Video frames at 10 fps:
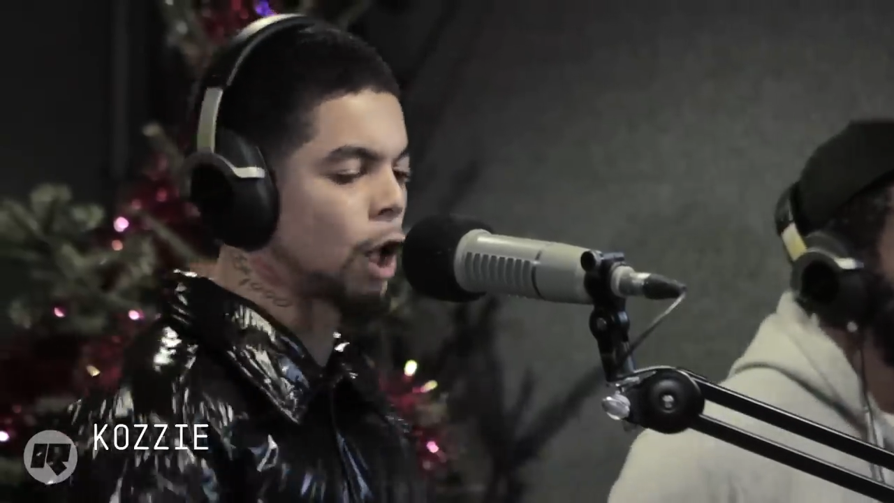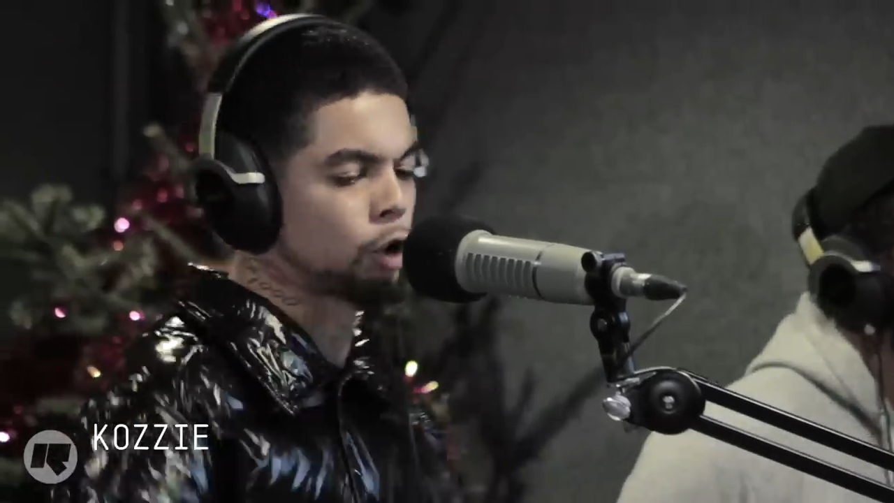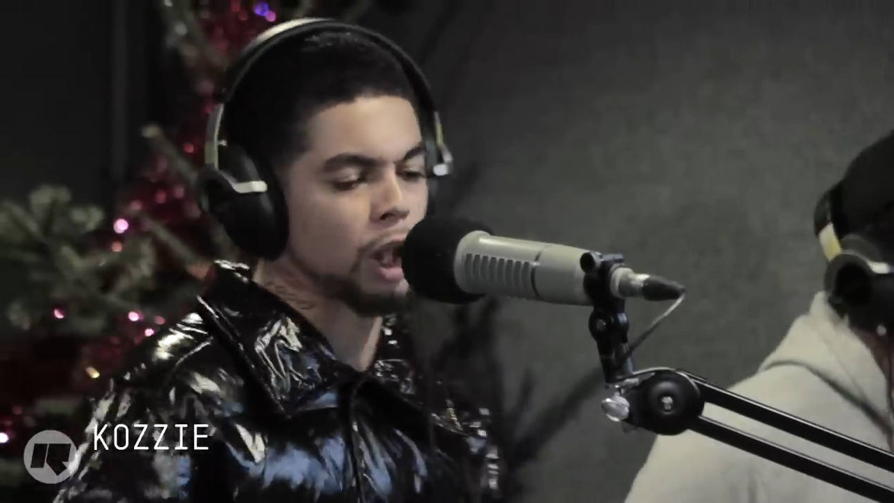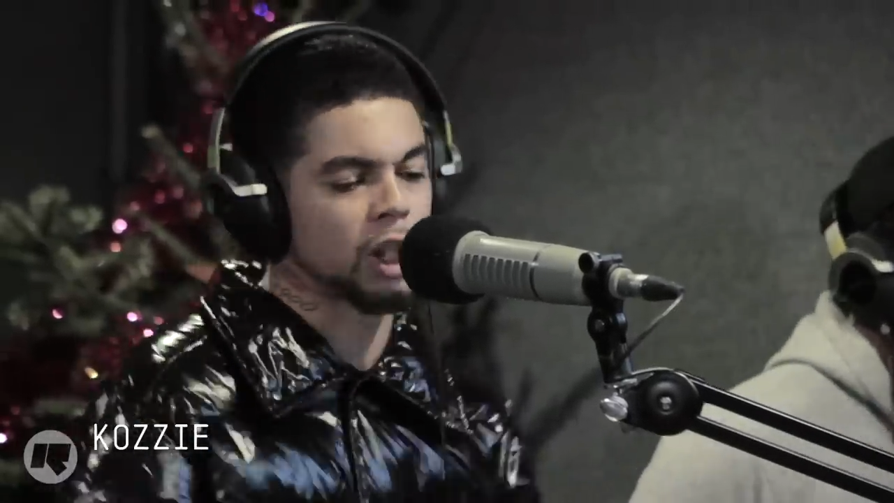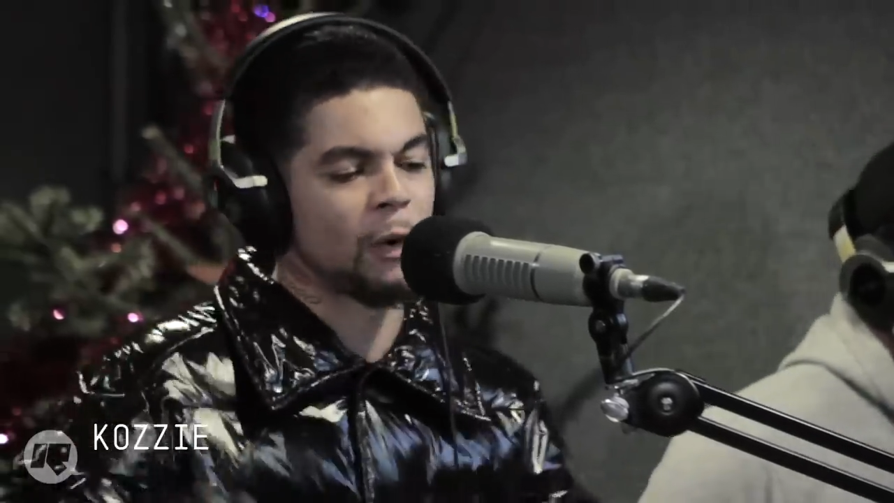in a
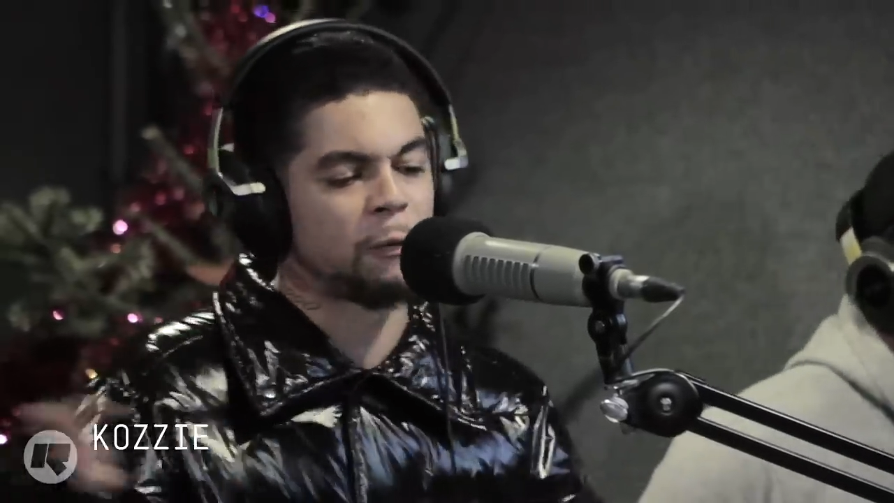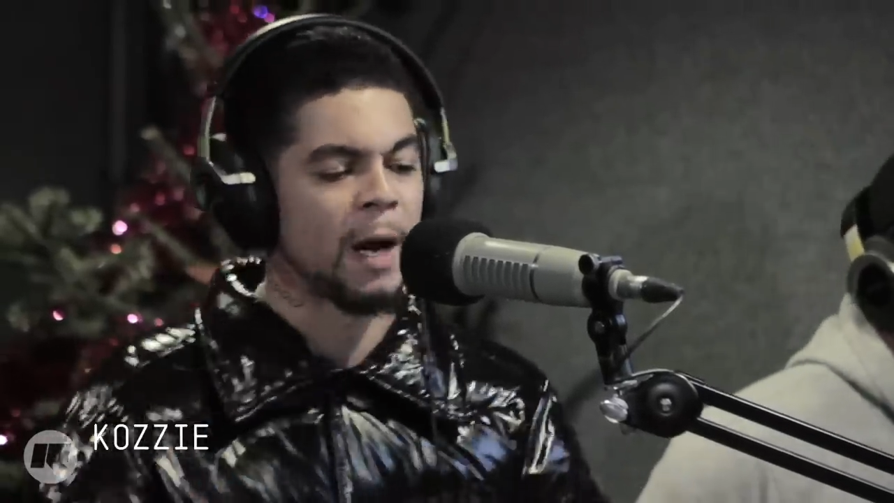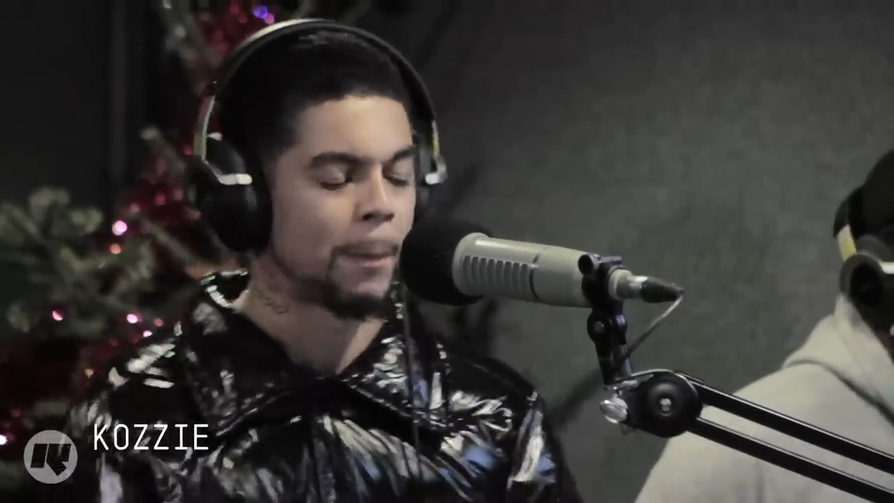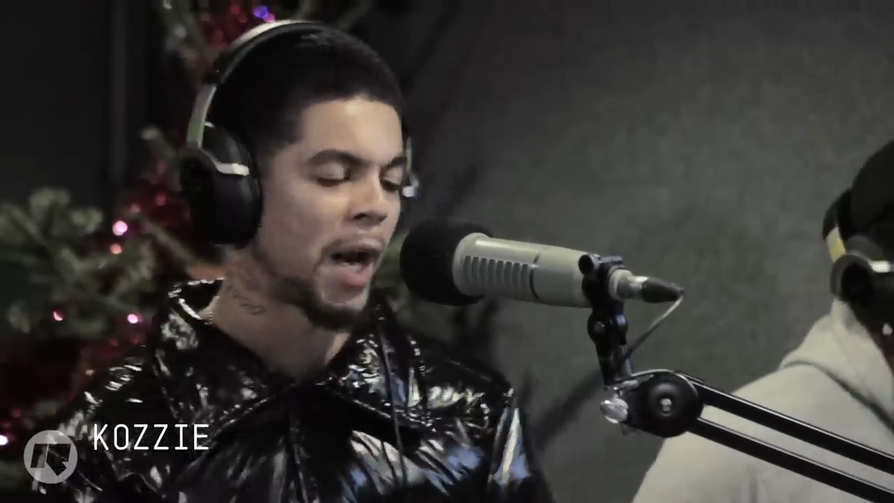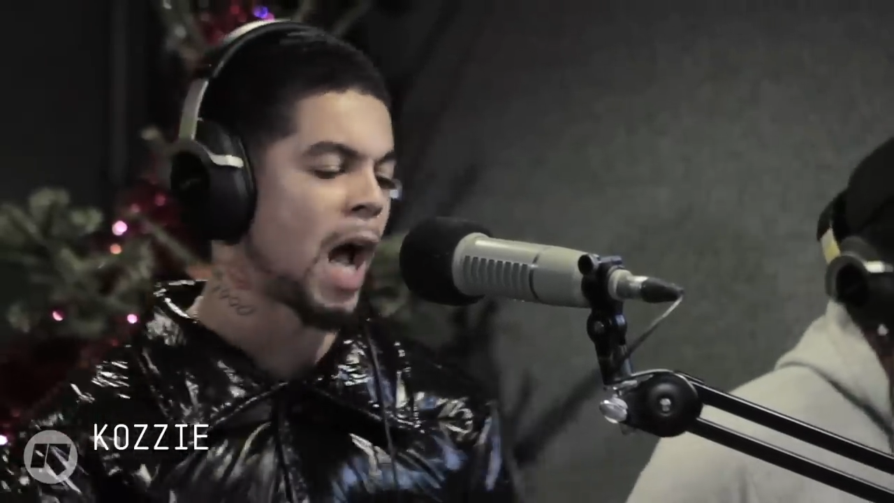grass, you're a
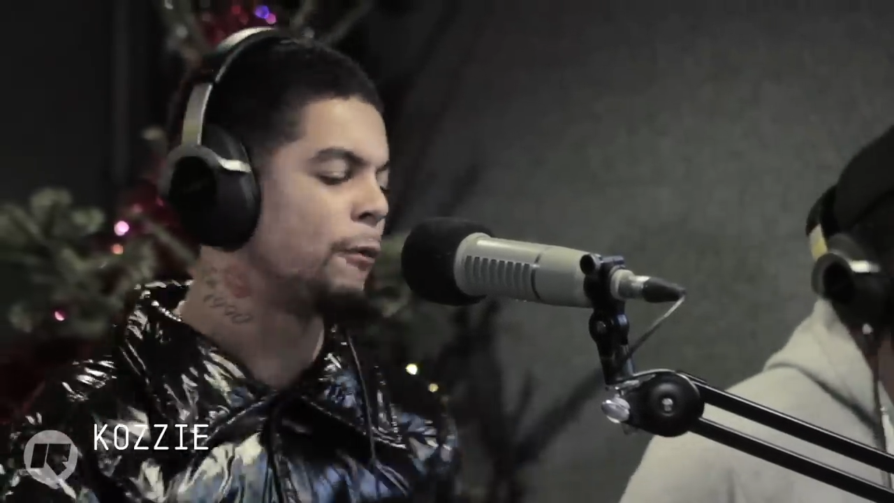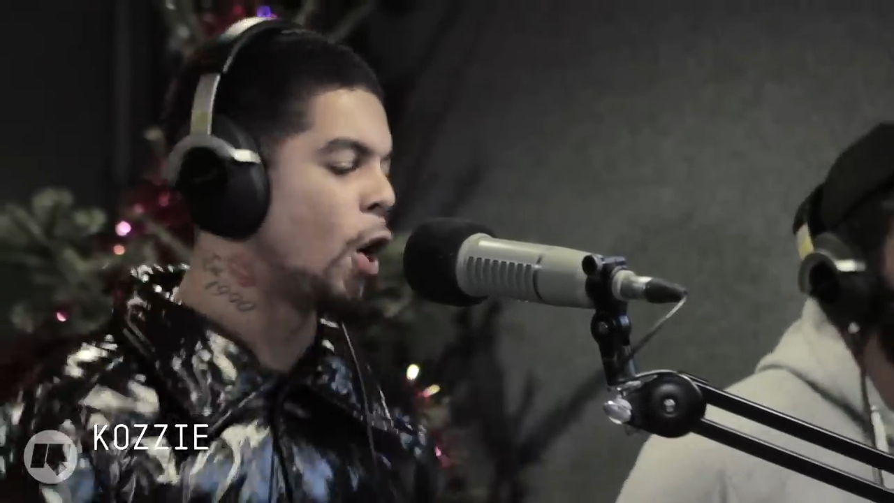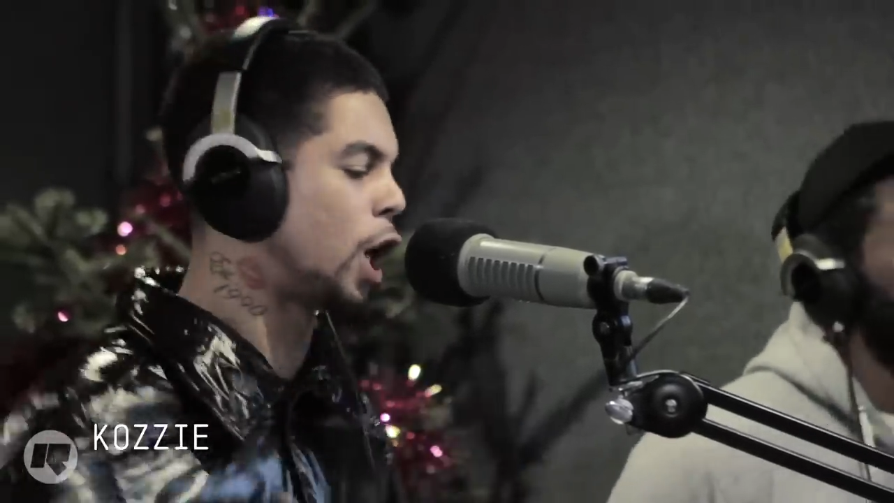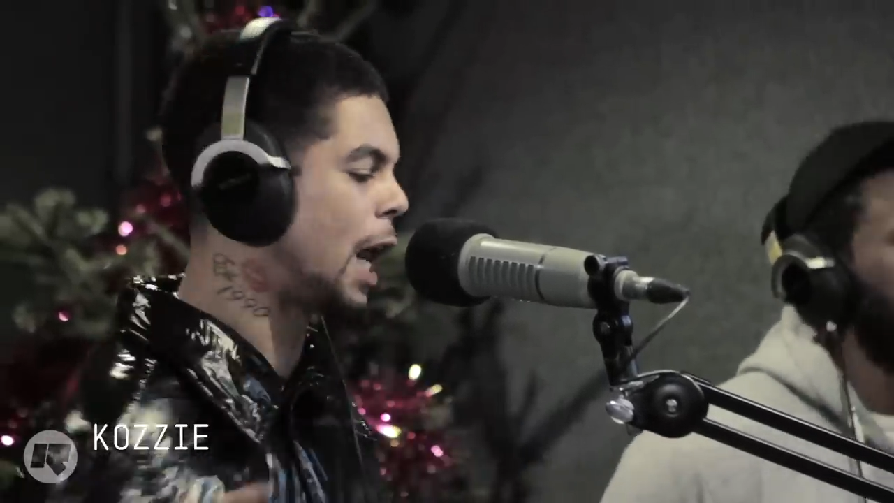freak, brother. If you're